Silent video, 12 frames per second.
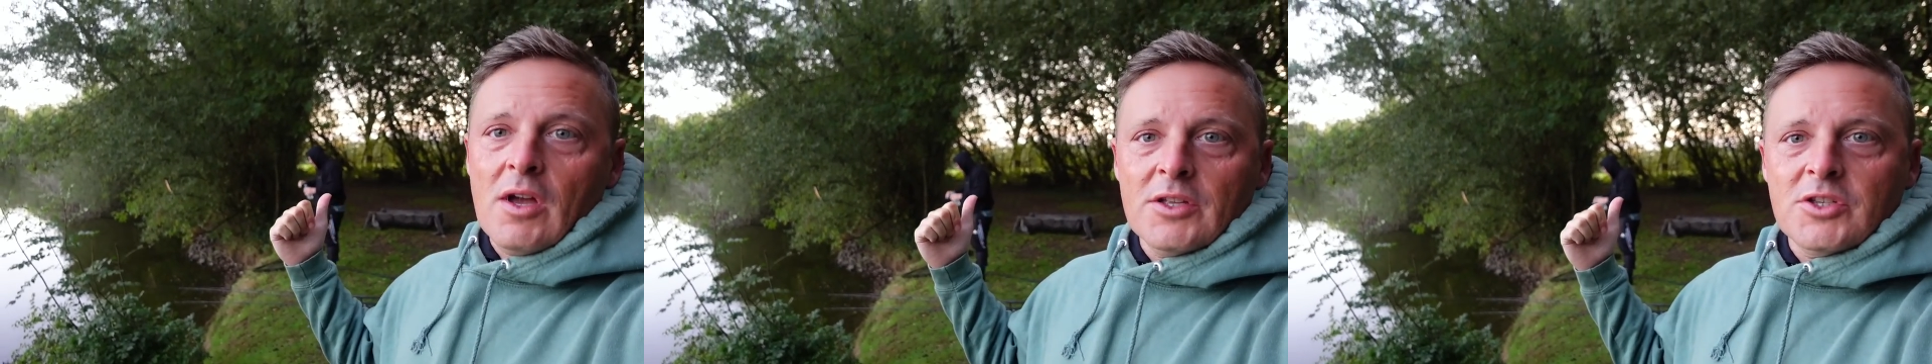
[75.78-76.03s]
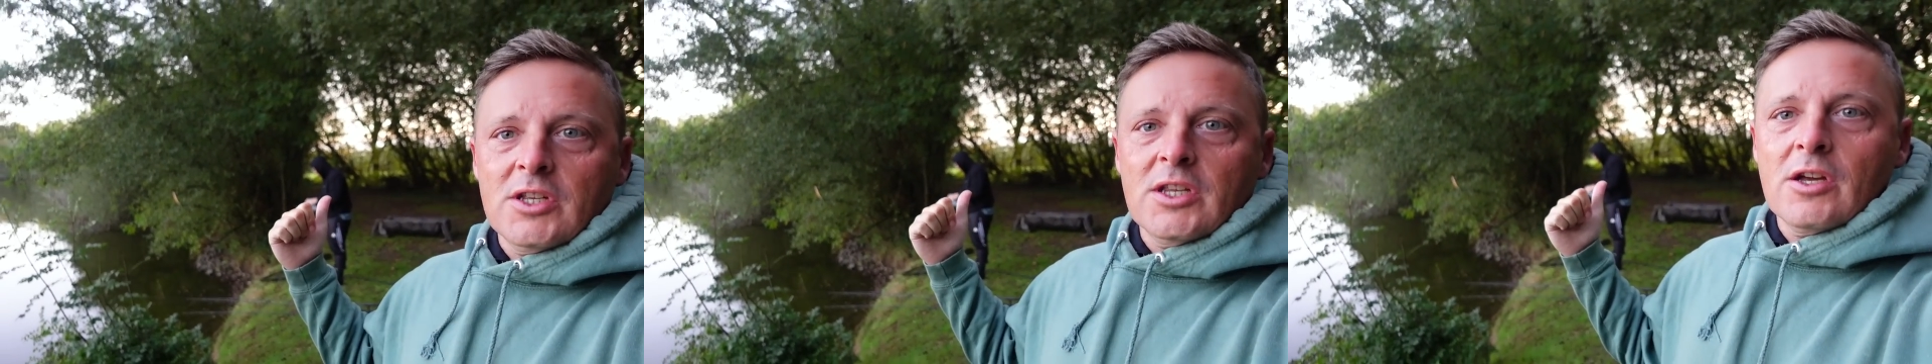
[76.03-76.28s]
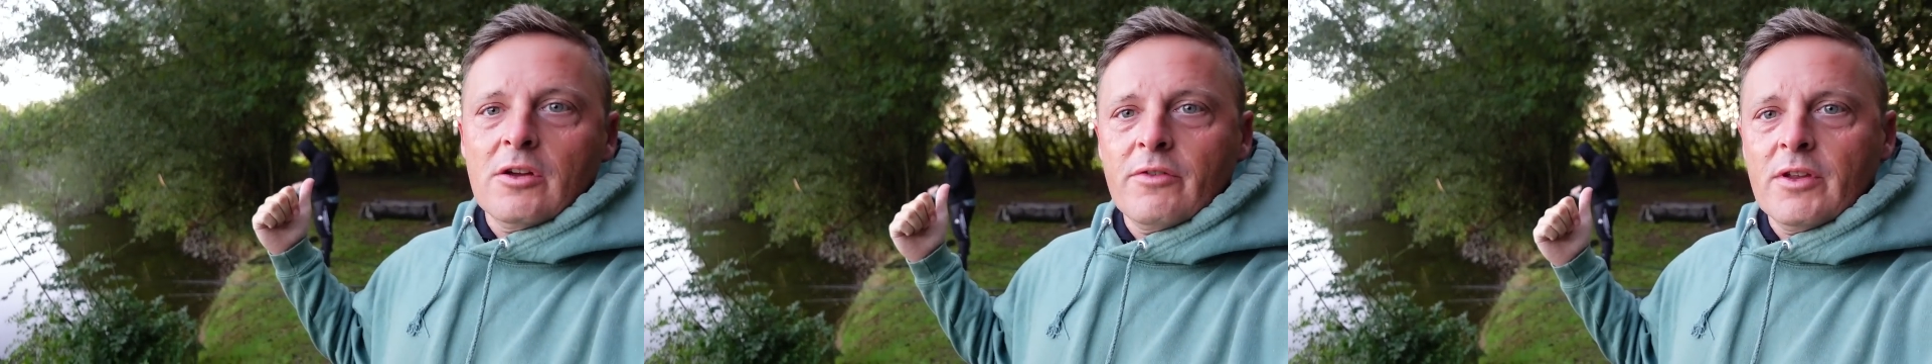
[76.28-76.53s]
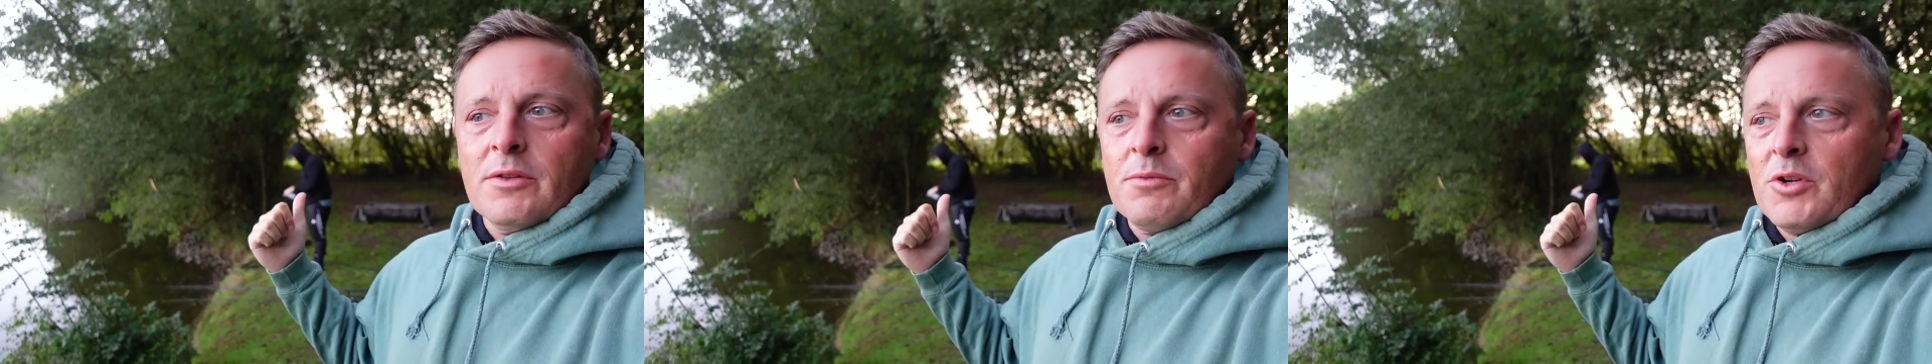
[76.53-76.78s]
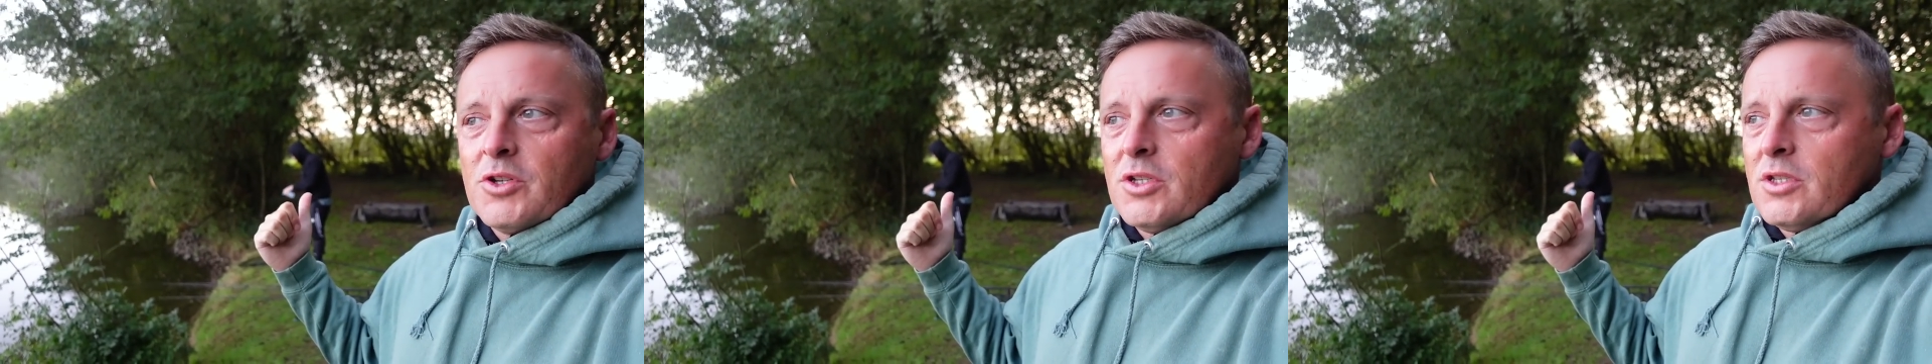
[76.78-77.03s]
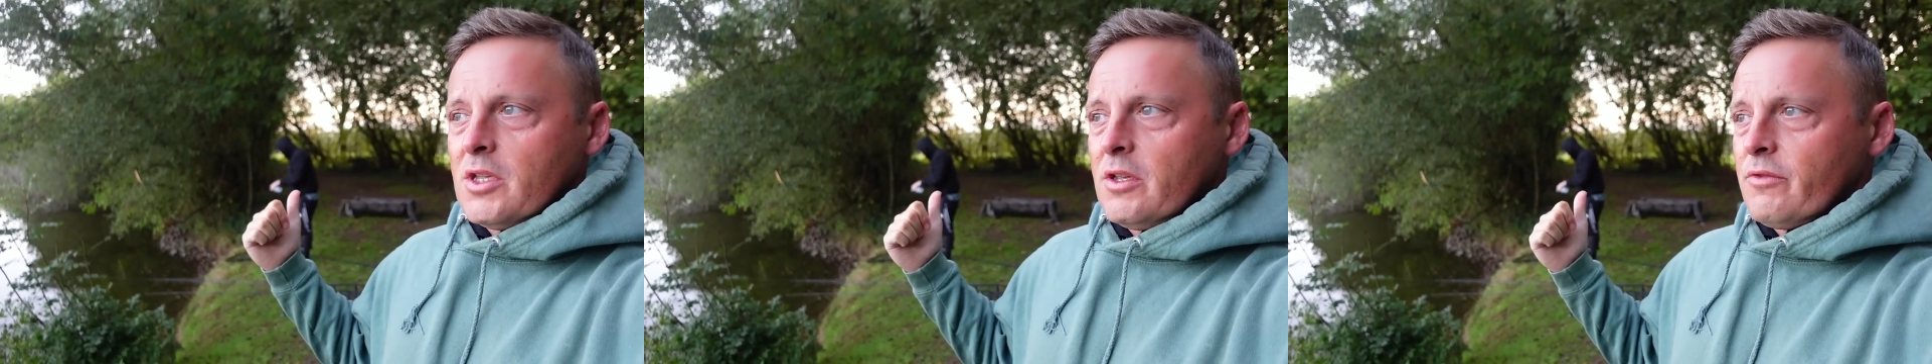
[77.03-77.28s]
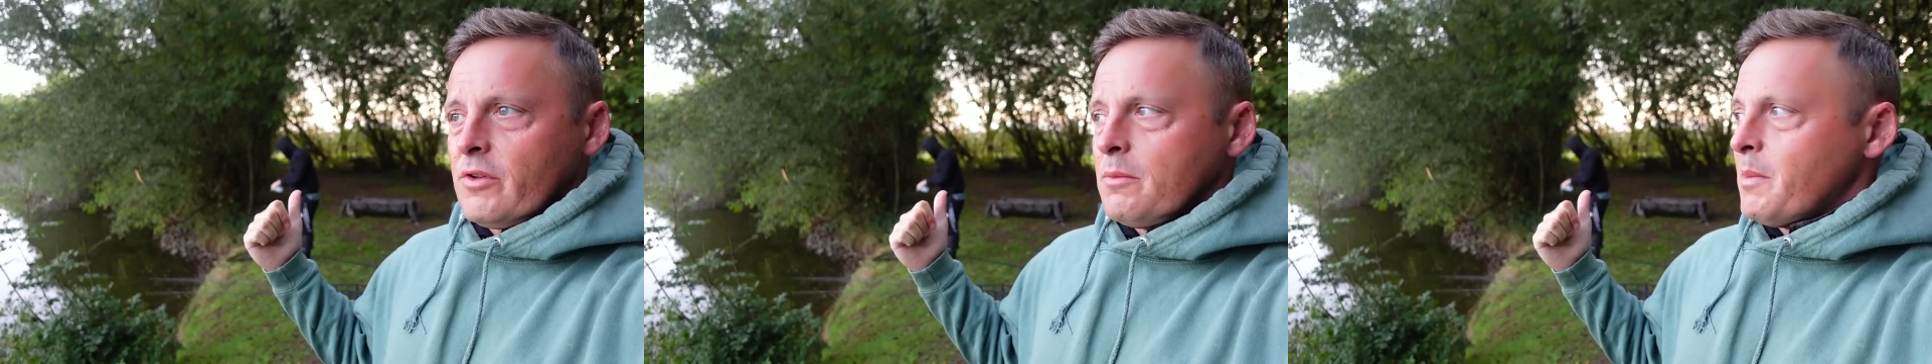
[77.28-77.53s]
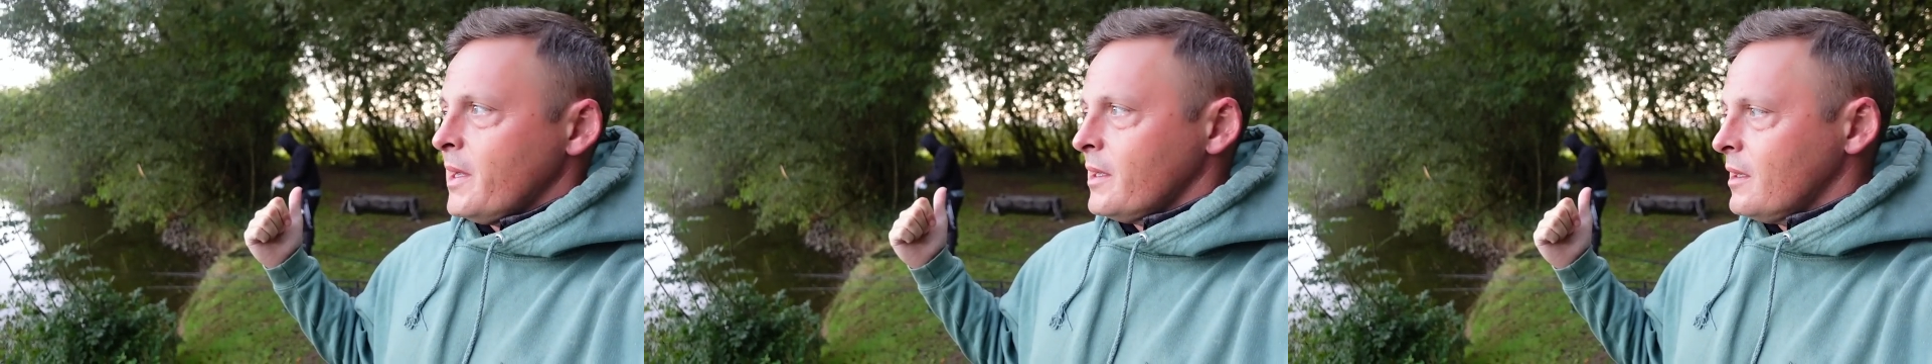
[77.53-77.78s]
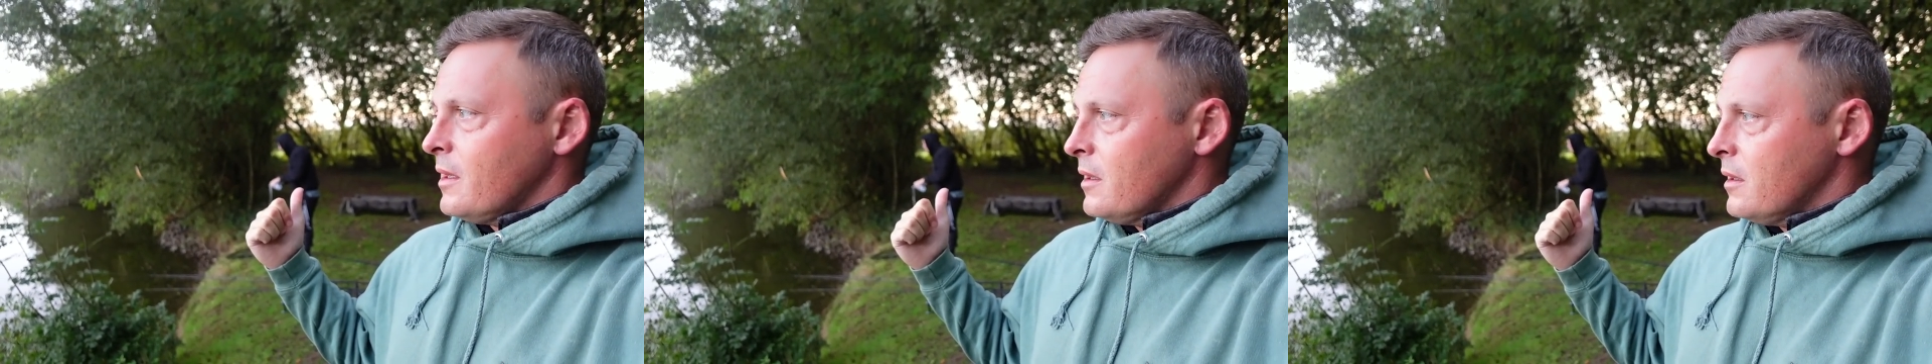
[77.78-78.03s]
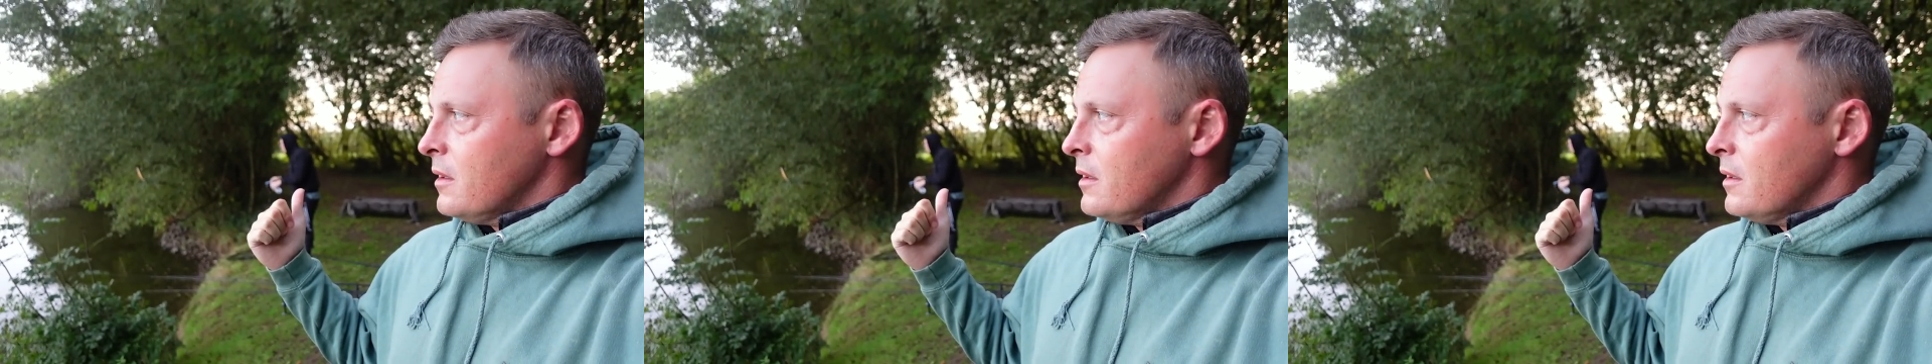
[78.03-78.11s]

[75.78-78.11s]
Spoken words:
Hygienic over there is brushing his teeth on the bank.